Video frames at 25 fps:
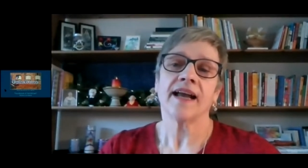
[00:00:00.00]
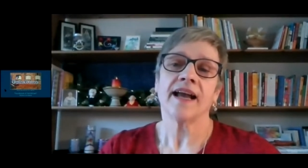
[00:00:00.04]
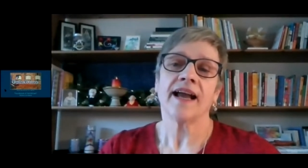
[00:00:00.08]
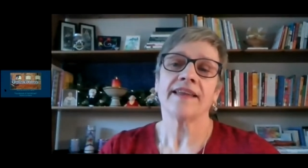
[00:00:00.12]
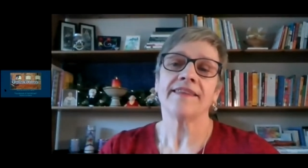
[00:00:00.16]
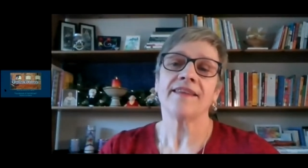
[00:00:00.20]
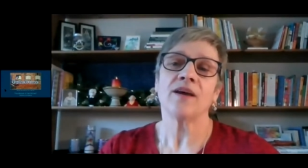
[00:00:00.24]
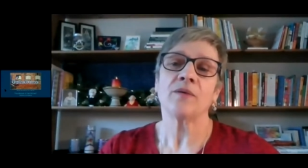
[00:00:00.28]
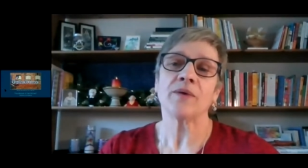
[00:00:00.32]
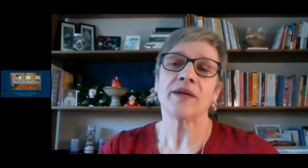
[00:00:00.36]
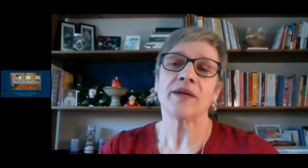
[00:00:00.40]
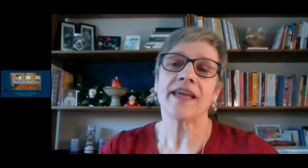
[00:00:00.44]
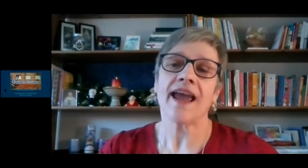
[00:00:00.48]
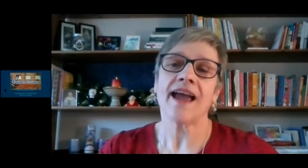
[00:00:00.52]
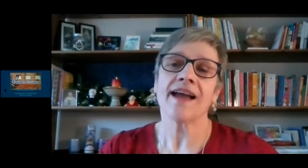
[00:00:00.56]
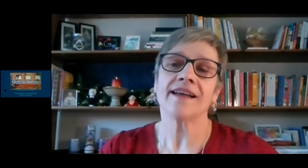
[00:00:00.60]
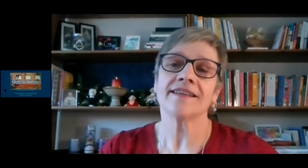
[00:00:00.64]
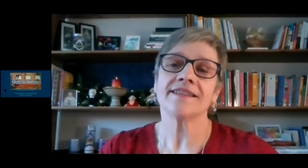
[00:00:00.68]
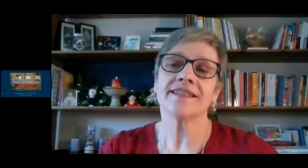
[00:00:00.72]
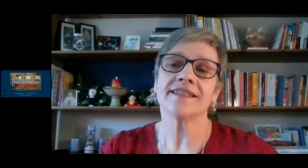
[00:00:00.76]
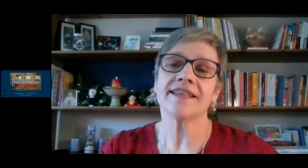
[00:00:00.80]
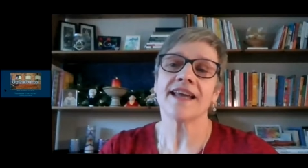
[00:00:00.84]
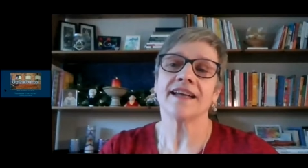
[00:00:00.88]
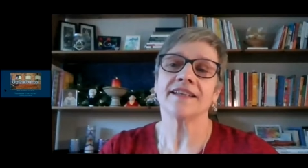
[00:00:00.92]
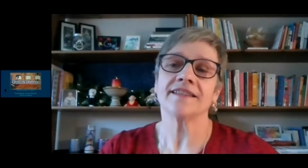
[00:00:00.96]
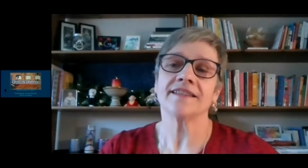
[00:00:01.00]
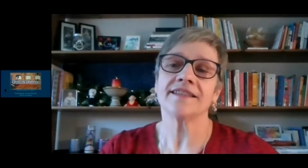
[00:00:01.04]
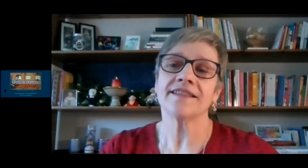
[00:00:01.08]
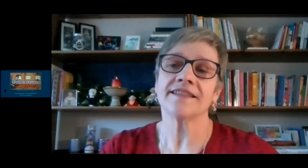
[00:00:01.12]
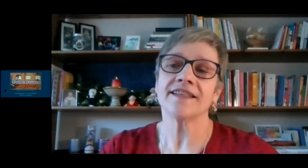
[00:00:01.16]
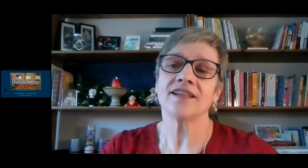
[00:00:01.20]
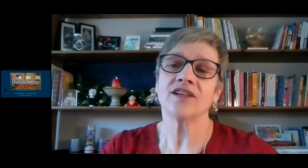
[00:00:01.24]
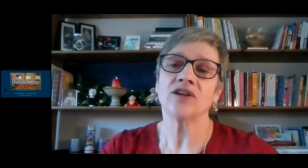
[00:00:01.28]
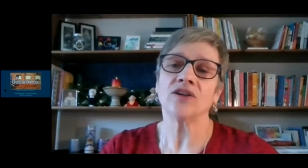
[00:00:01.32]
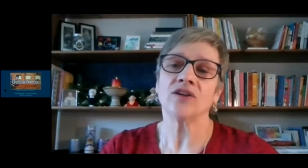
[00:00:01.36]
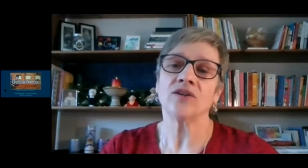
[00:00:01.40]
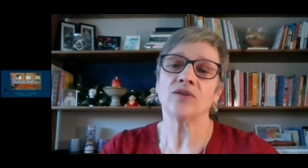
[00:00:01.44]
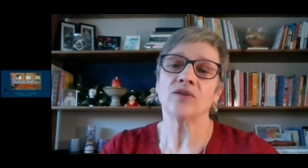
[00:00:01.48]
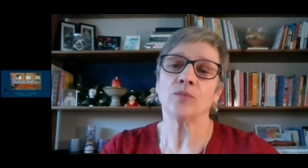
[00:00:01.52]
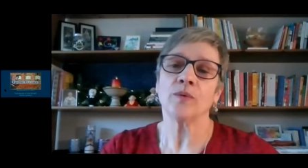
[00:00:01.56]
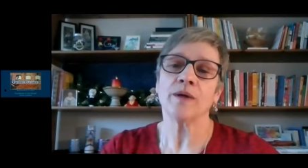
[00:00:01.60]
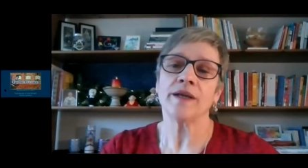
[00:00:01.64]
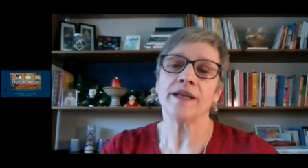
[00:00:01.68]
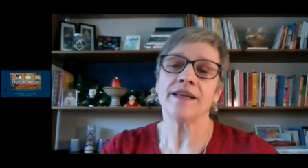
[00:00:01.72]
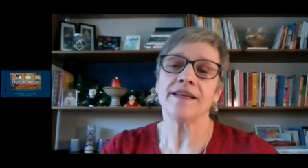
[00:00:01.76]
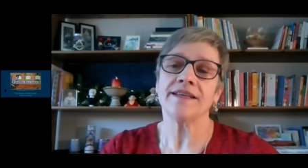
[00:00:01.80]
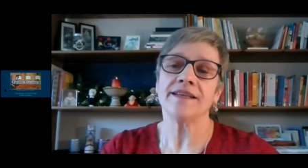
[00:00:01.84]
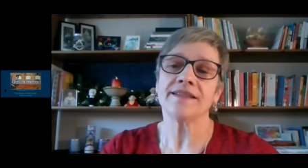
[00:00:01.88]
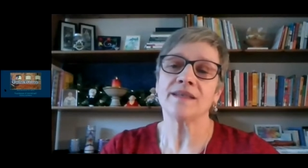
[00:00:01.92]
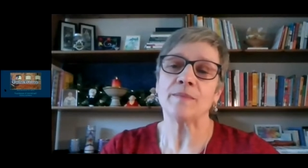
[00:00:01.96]
And that we can't stand still, we
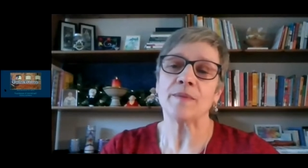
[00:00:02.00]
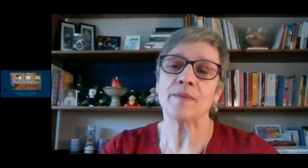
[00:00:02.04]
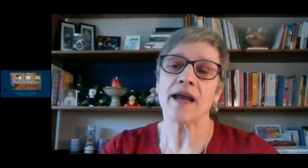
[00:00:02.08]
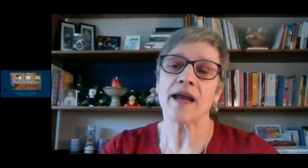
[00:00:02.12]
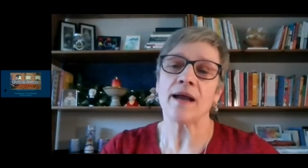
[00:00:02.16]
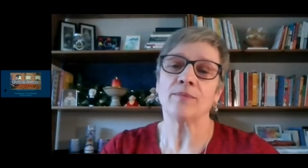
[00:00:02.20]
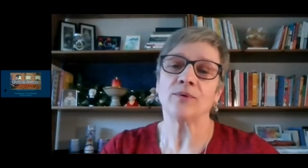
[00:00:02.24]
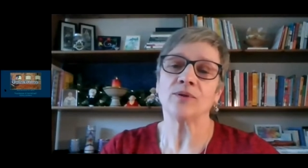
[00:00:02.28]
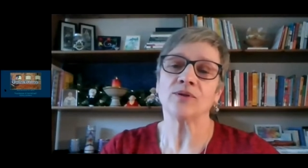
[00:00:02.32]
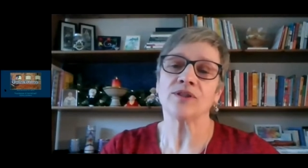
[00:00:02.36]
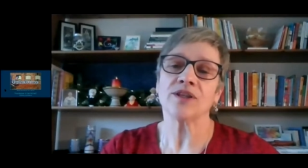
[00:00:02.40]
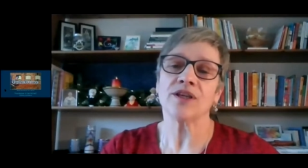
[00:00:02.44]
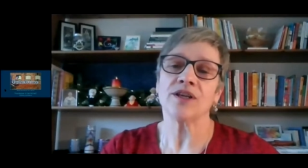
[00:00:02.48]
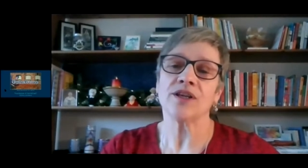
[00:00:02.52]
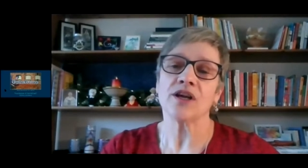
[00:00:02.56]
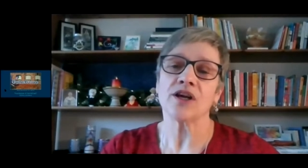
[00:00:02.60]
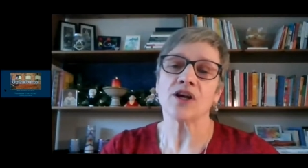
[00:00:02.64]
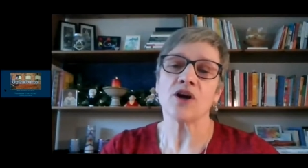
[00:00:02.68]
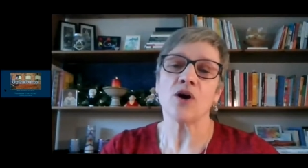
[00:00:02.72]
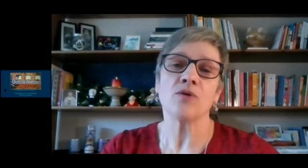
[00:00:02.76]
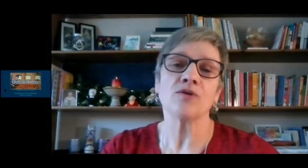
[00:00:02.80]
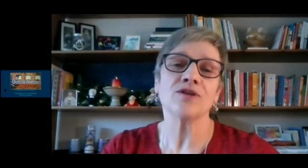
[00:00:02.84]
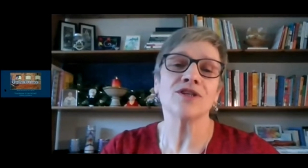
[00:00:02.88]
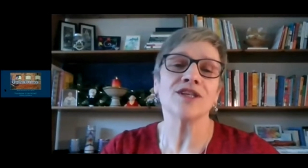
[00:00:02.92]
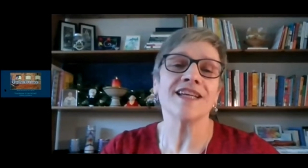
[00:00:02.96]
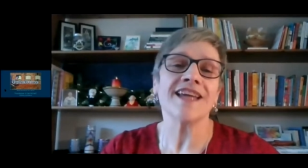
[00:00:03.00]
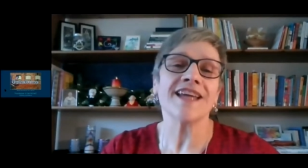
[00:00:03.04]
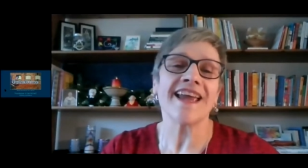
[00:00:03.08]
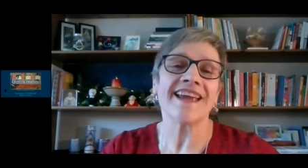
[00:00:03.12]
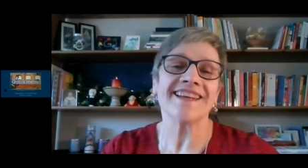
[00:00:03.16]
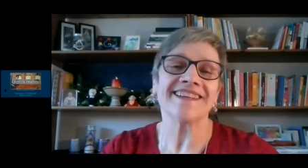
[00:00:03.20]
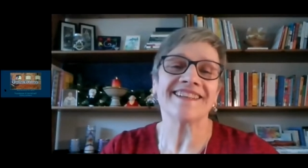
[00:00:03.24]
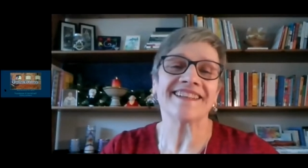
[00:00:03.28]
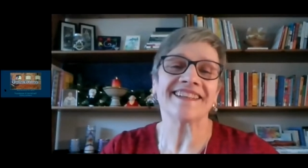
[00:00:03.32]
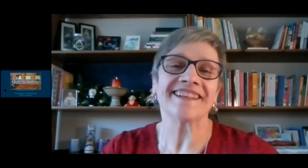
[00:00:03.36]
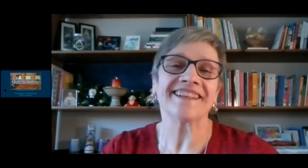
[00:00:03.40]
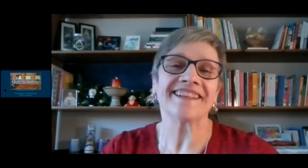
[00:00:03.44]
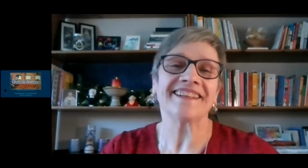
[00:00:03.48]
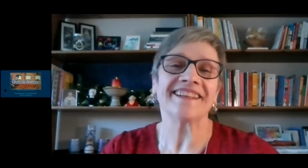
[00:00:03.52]
need to be able to negotiate